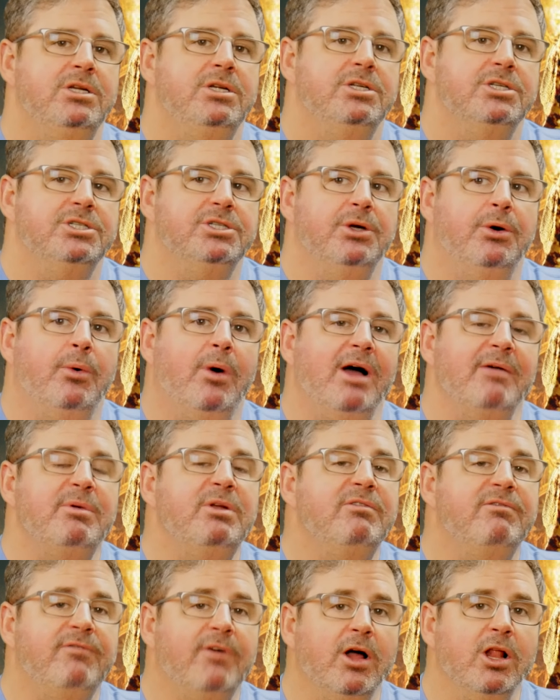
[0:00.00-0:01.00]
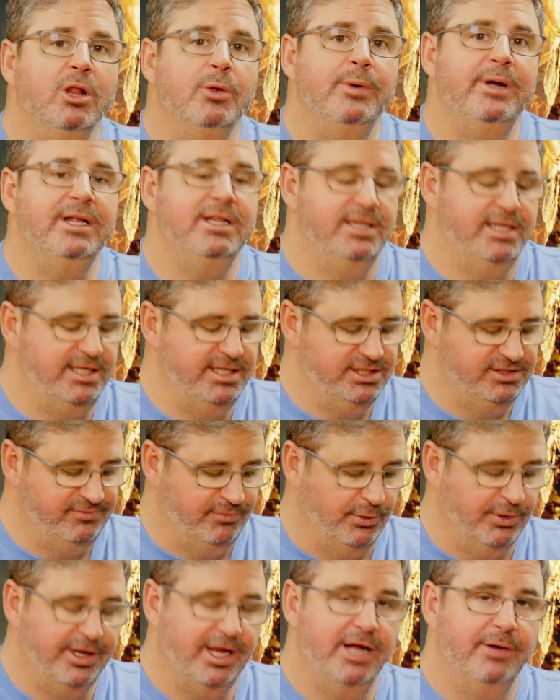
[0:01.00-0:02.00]
So I've been following these
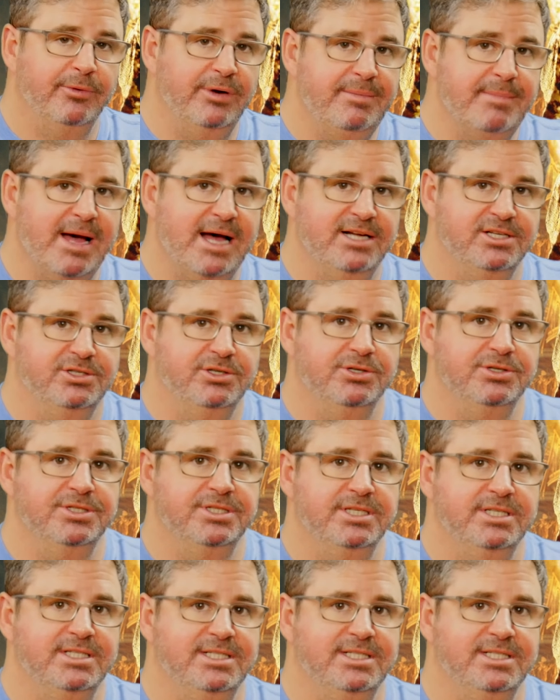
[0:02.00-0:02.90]
4K remasters